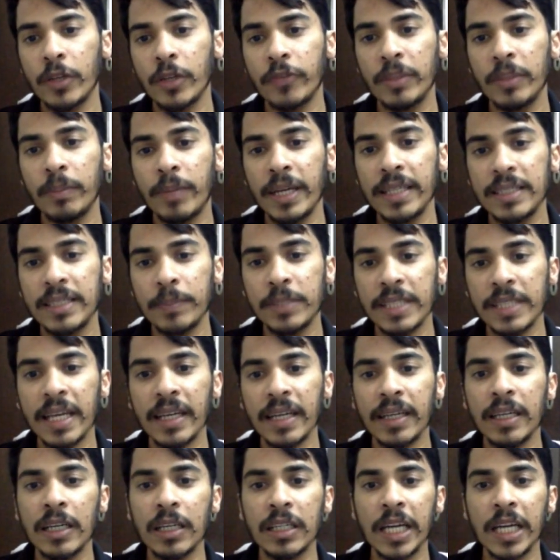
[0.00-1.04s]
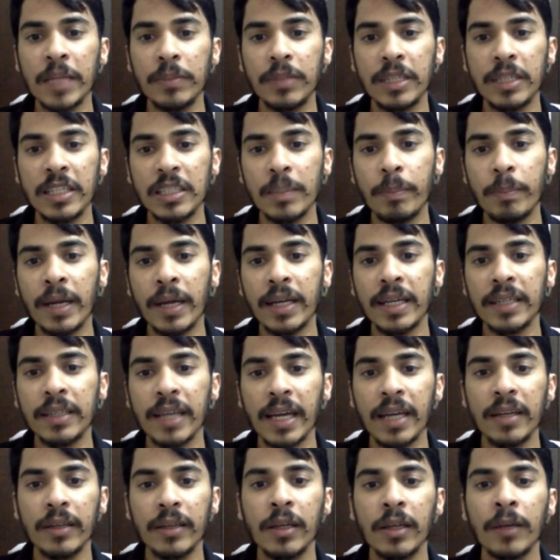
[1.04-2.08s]
of the biceps hanger. Type 3 is the bucket
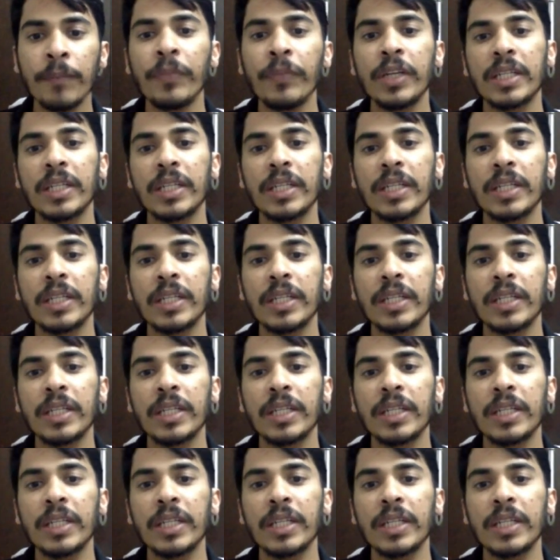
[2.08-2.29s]
handle.